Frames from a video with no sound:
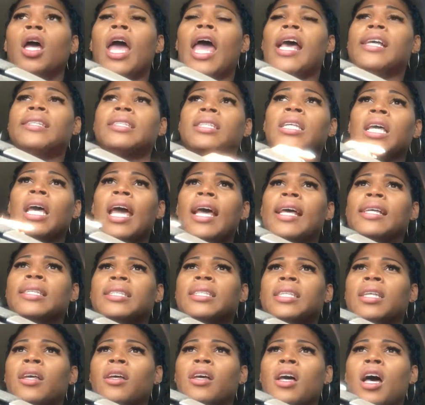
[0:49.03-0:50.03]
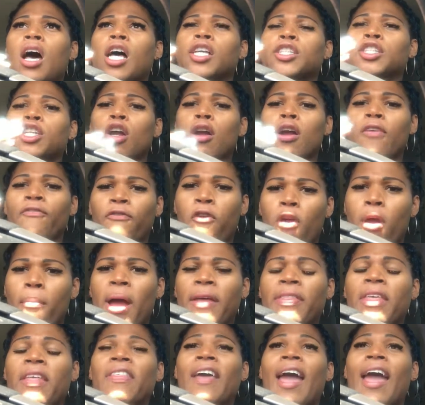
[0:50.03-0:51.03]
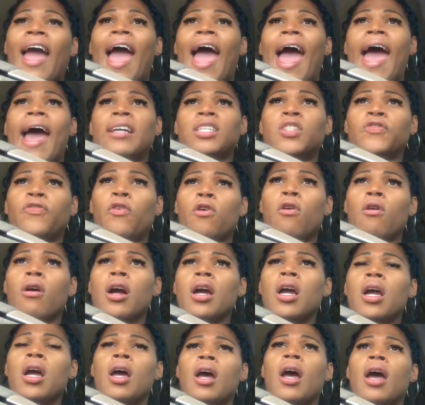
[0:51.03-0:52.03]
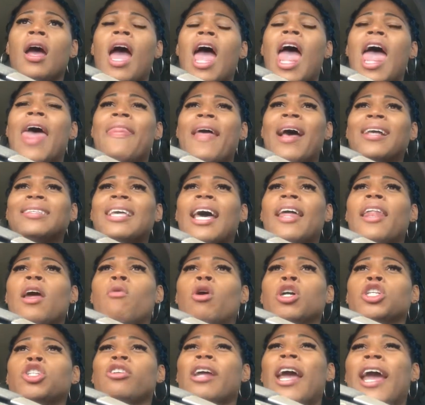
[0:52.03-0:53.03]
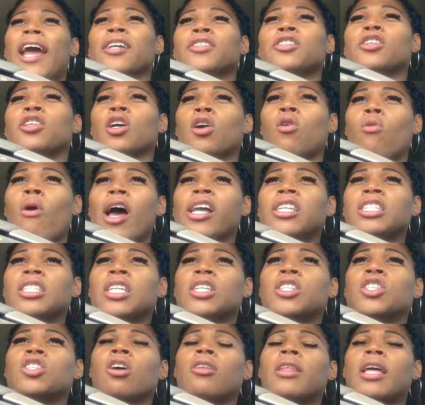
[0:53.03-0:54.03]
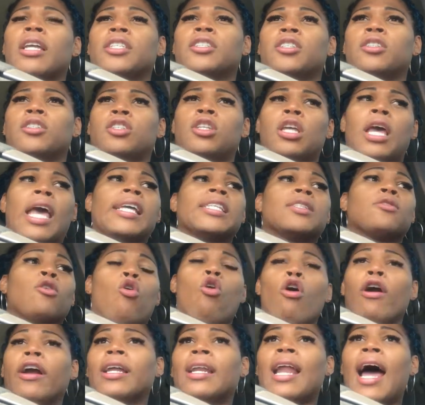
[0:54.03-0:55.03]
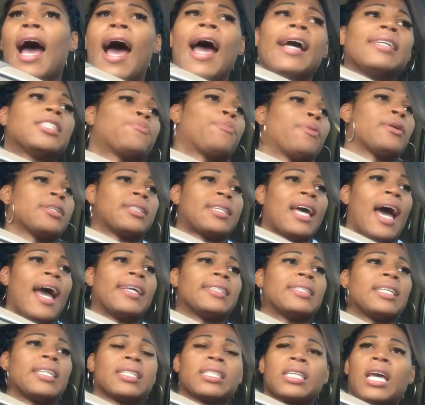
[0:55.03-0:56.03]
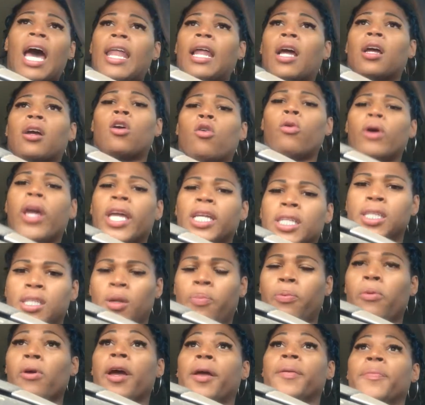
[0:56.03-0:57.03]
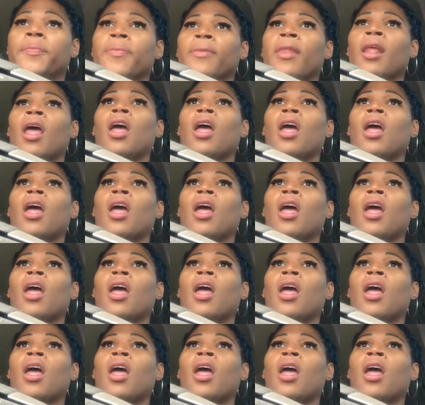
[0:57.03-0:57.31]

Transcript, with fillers: it's, it's a certain format that they ask for, and that's how they want you to answer the question so that it's organized, precise, and it's kind of quick and to the point.